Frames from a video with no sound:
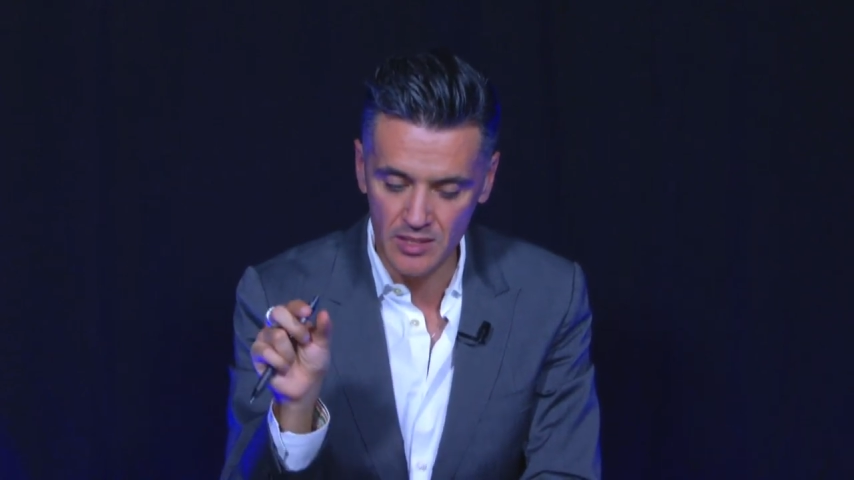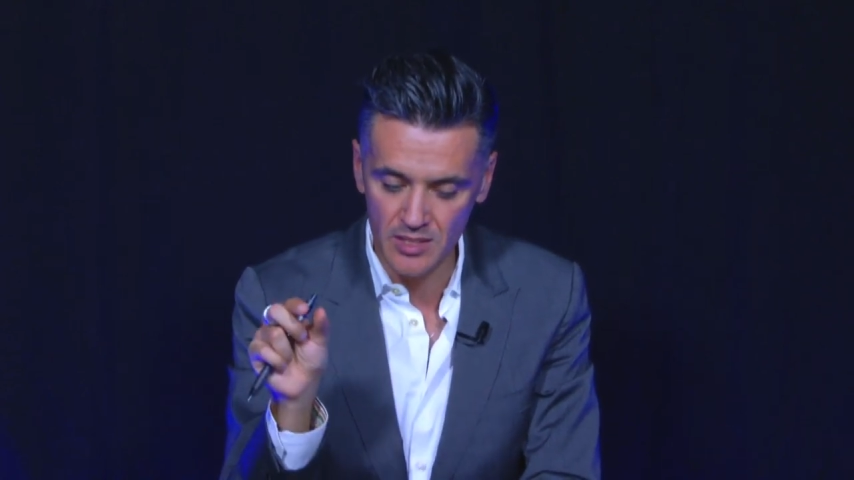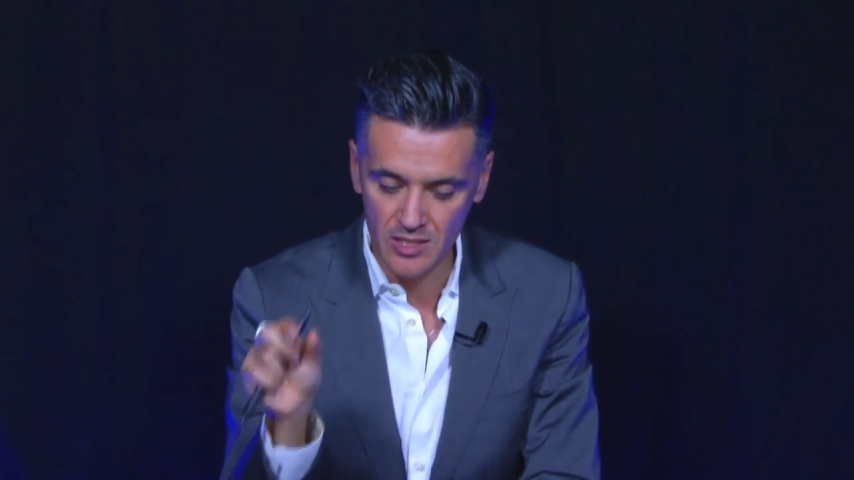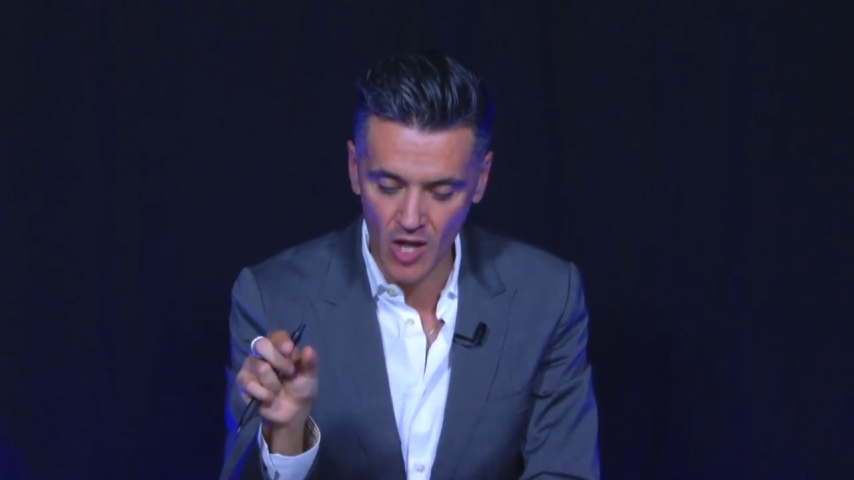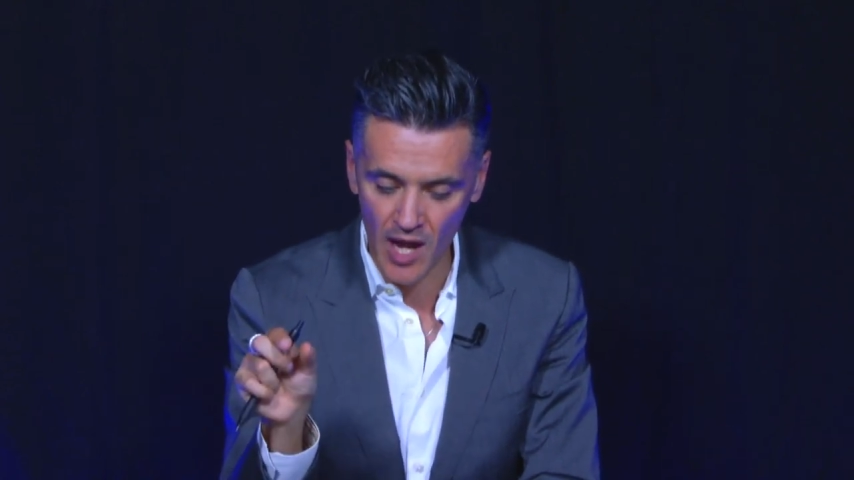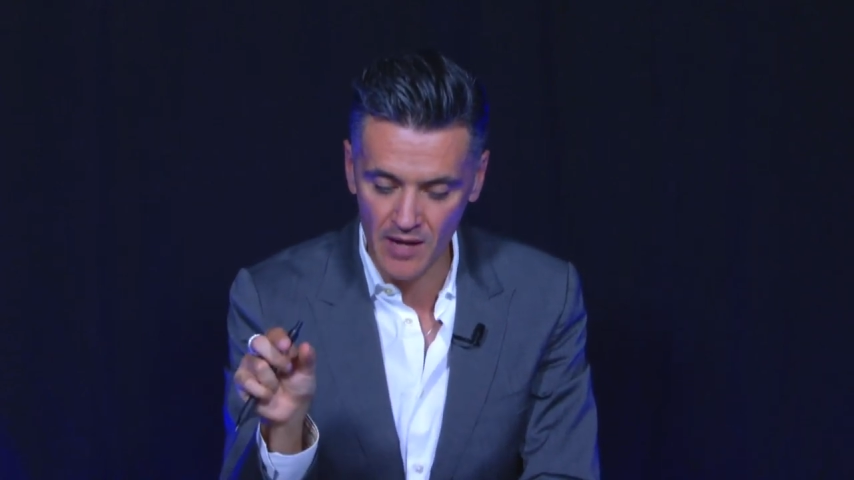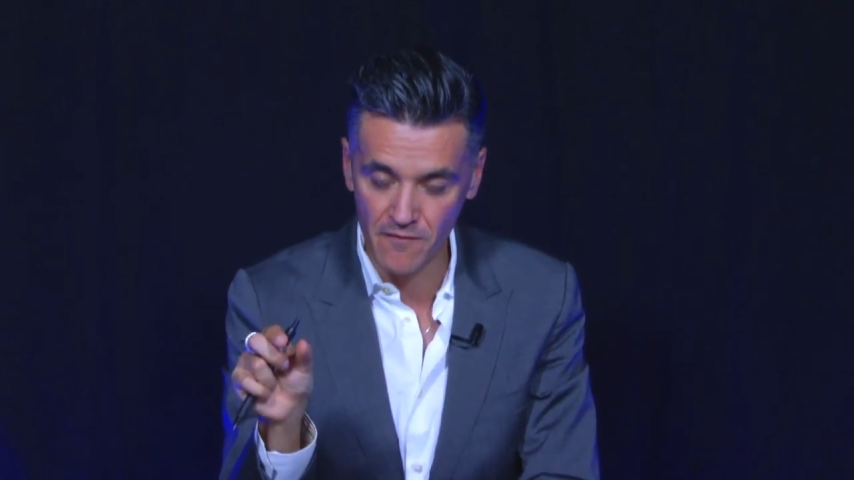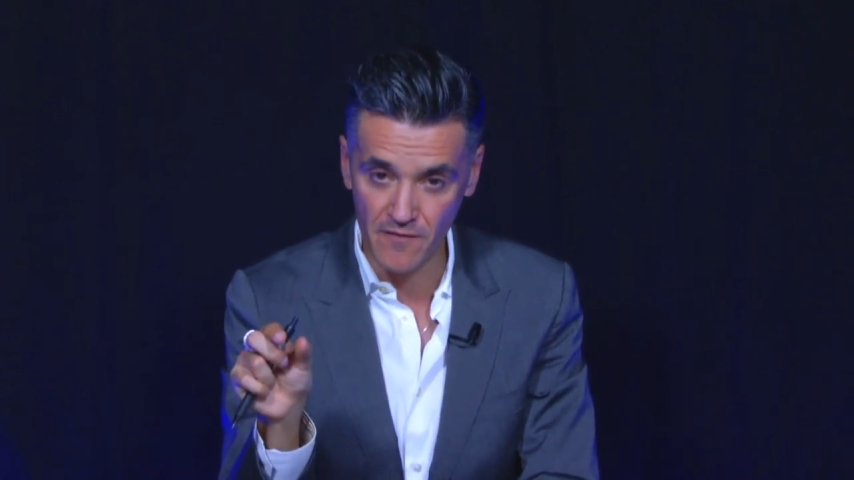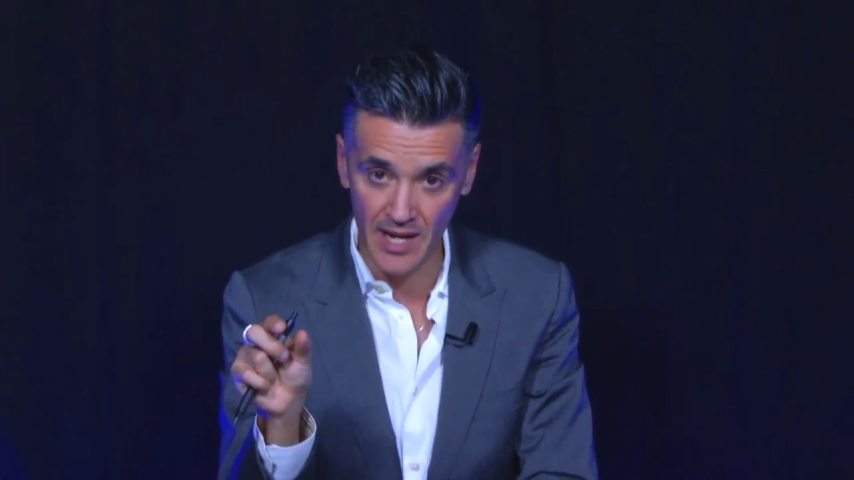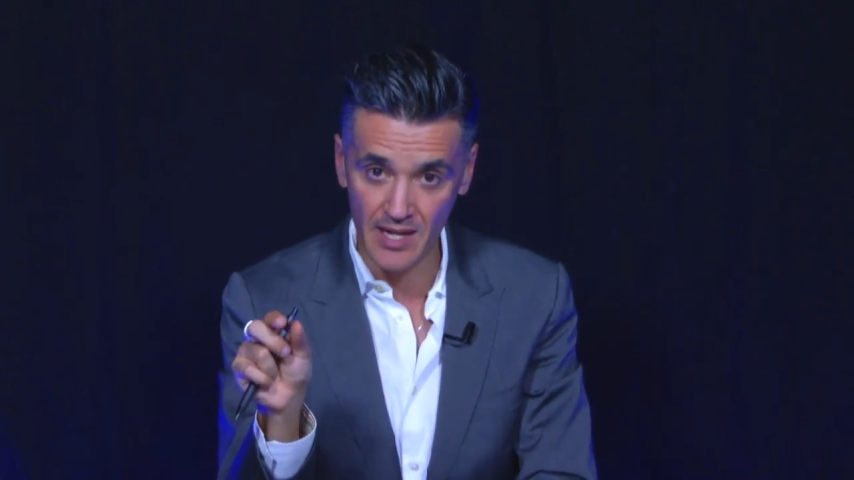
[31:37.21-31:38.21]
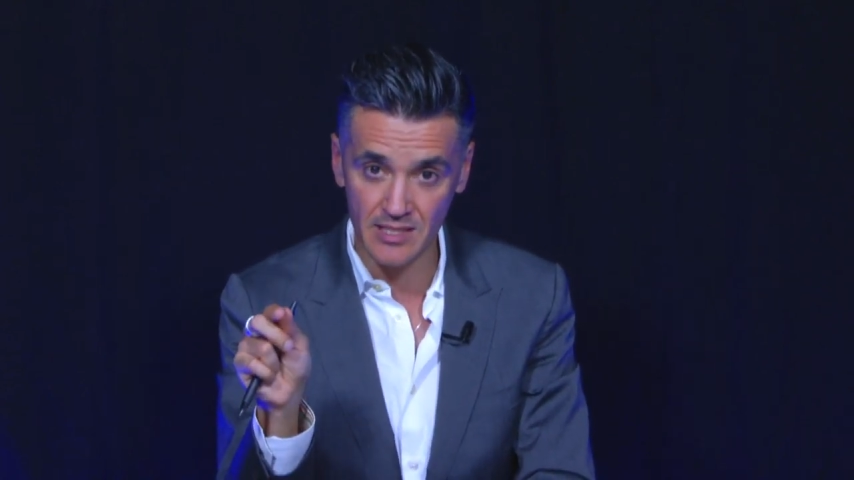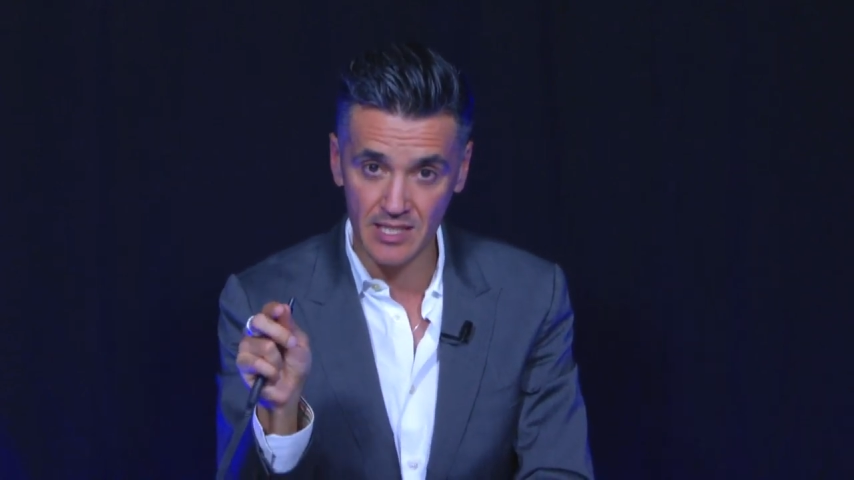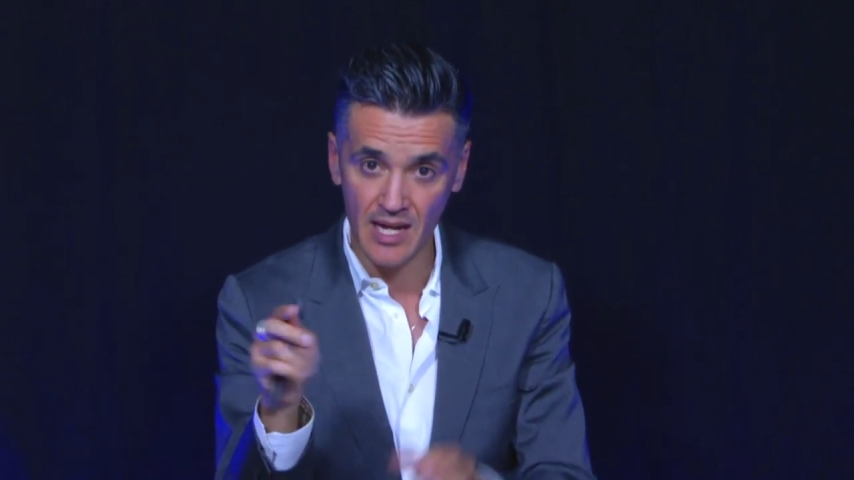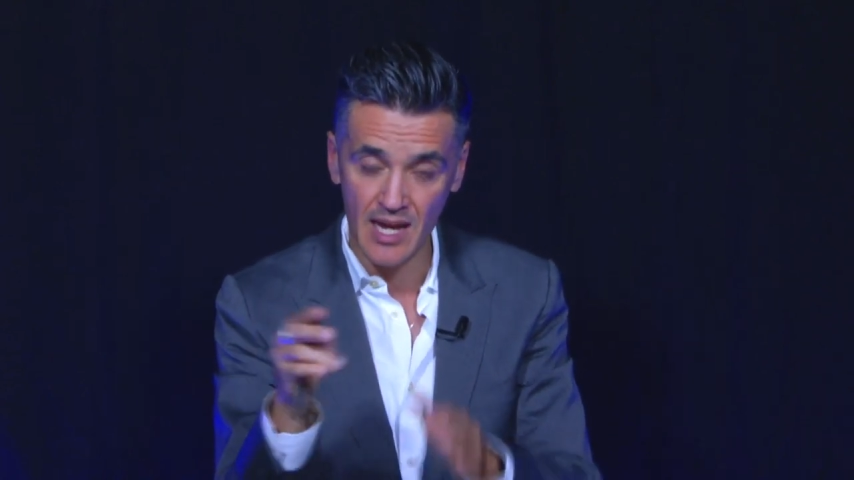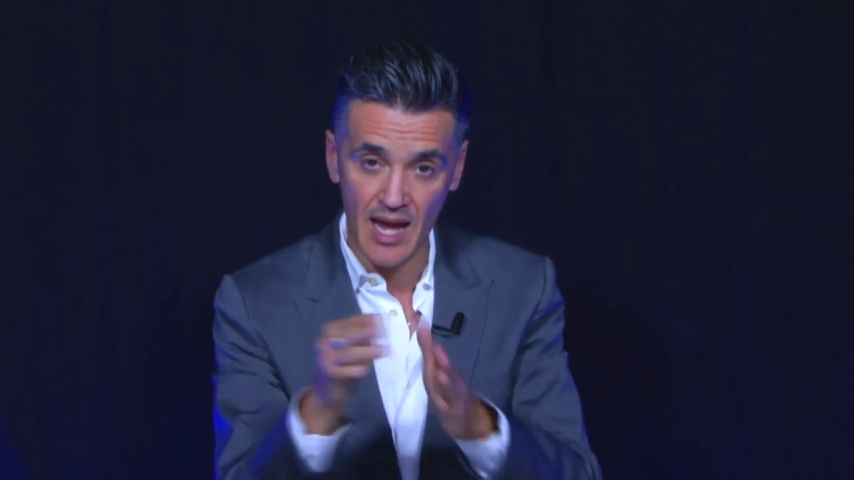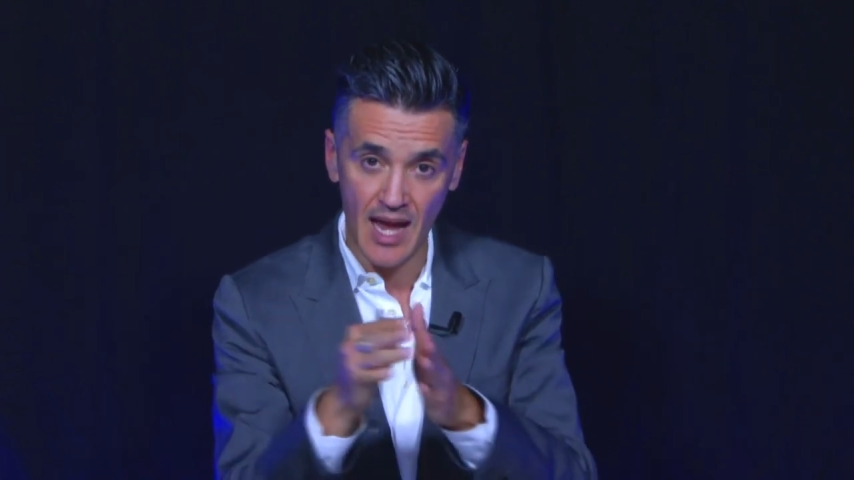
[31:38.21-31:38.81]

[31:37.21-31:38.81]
side effect,